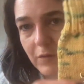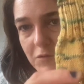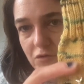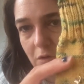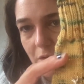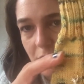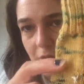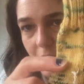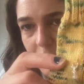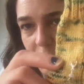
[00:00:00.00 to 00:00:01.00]
Let me try and hold
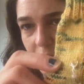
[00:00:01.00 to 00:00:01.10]
it up.